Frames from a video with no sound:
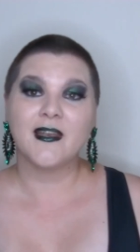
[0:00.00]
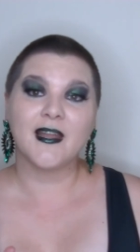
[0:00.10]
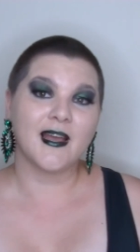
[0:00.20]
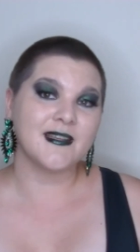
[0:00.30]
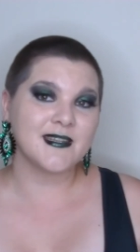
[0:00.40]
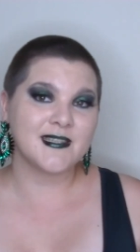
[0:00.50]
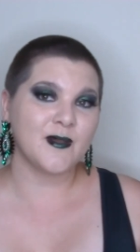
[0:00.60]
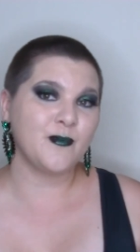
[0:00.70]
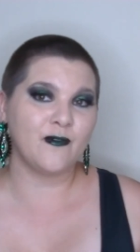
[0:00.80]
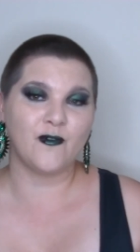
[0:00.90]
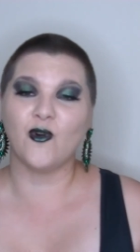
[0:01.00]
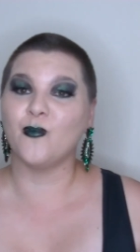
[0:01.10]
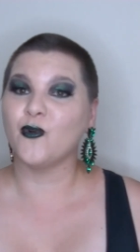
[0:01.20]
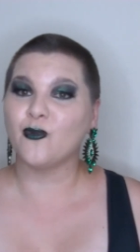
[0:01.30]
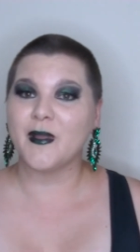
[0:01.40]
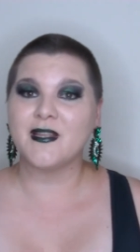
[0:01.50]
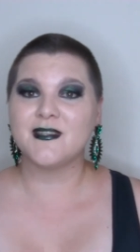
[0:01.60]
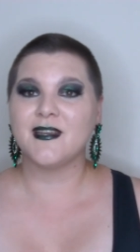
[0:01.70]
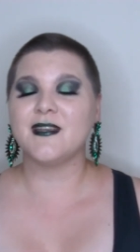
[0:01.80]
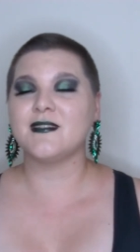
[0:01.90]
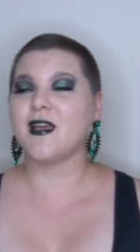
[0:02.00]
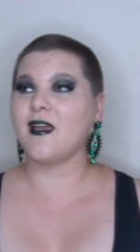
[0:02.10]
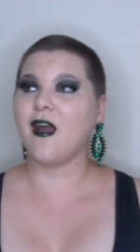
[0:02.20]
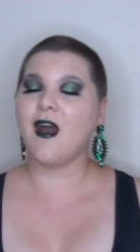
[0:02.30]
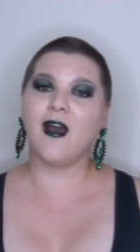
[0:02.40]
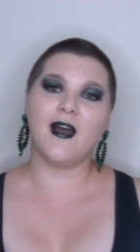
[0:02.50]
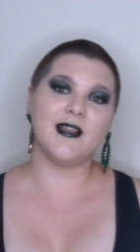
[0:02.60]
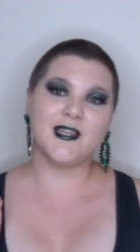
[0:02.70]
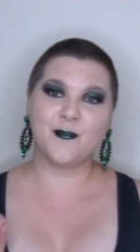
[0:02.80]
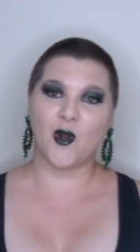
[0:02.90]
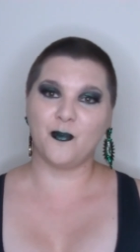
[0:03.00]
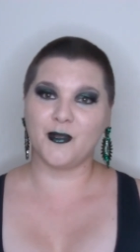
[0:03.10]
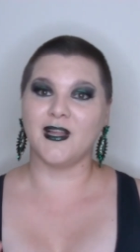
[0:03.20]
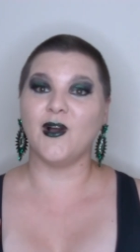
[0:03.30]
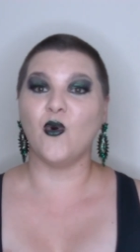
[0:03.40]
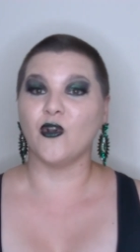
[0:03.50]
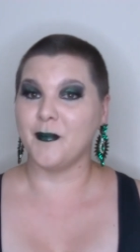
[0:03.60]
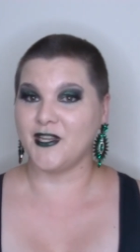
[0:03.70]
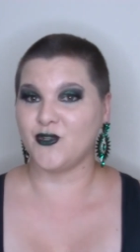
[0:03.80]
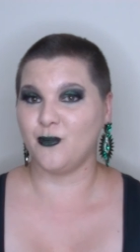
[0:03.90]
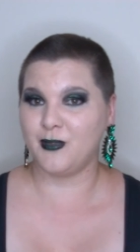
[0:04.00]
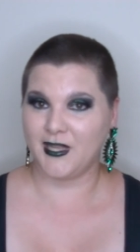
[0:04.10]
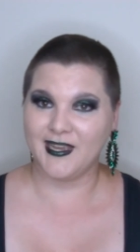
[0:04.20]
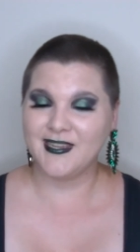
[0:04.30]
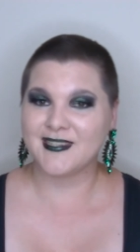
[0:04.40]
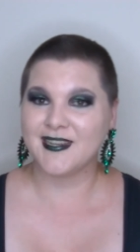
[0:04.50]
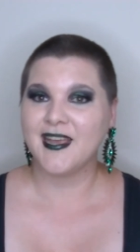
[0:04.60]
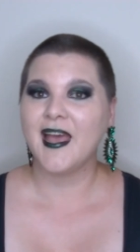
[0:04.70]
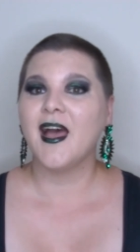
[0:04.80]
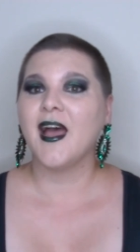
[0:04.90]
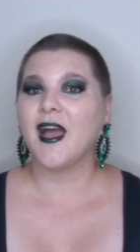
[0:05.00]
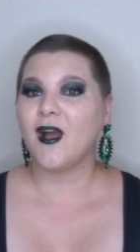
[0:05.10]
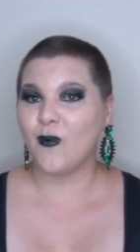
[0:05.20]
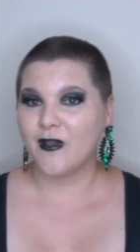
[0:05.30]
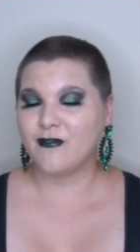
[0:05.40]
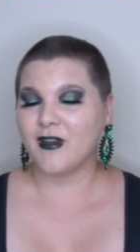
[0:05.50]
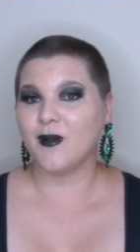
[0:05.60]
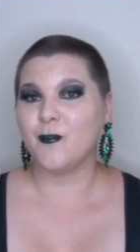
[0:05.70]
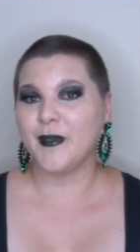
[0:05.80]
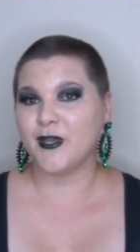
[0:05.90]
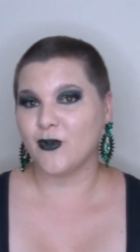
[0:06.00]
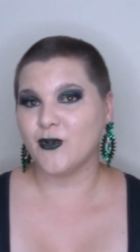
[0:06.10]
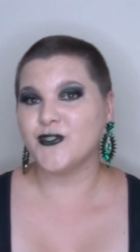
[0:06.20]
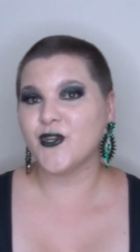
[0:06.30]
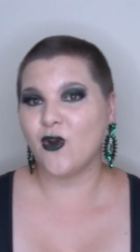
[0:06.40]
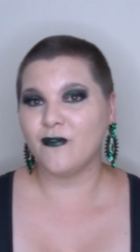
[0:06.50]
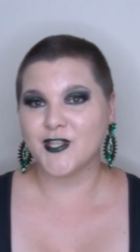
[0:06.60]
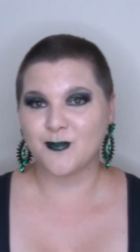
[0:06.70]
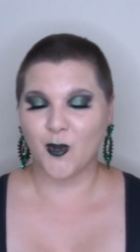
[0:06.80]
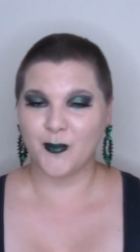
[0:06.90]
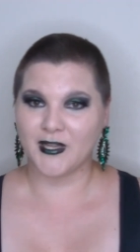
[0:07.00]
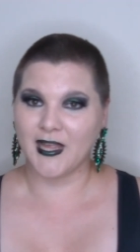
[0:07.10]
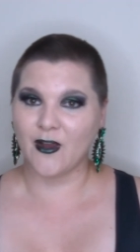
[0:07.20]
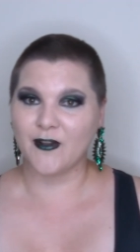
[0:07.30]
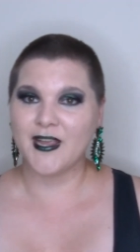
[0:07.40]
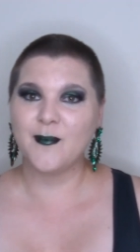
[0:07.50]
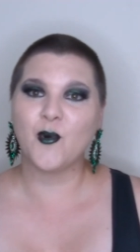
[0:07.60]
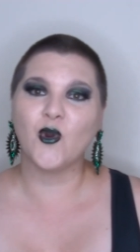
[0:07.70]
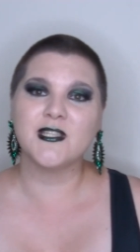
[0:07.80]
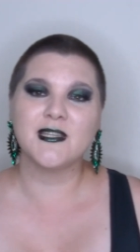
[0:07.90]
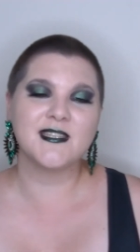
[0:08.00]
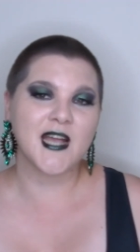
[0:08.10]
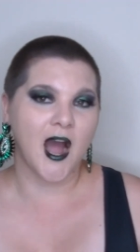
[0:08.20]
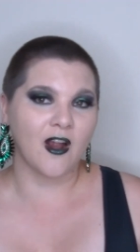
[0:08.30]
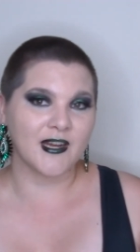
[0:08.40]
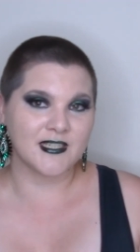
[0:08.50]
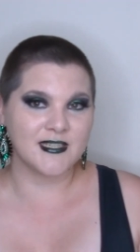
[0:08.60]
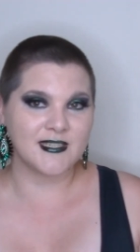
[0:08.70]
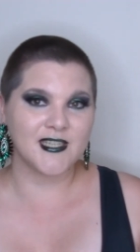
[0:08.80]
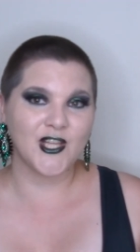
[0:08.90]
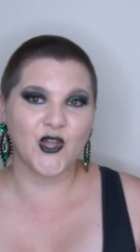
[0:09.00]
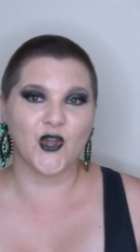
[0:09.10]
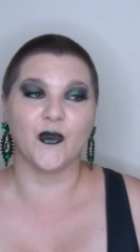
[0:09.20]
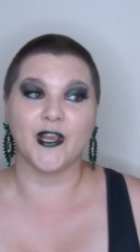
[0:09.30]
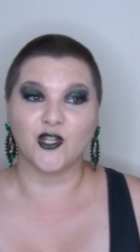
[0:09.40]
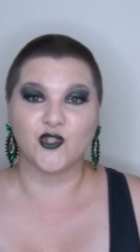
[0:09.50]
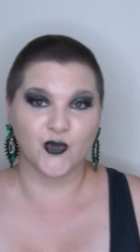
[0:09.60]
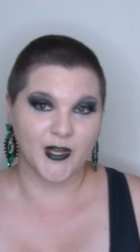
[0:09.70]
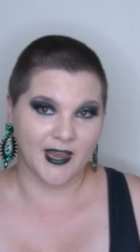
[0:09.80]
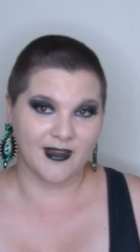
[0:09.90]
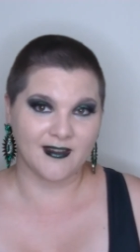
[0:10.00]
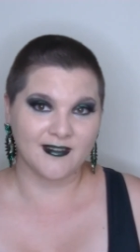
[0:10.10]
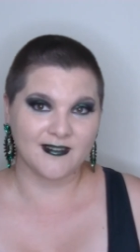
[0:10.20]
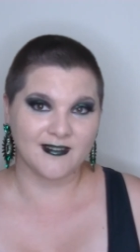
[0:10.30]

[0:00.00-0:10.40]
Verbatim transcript: Now, as I said before, Brugmansia is a highly popular ornamental plant. However, because of its popularity, poisonings are actually still occurring today.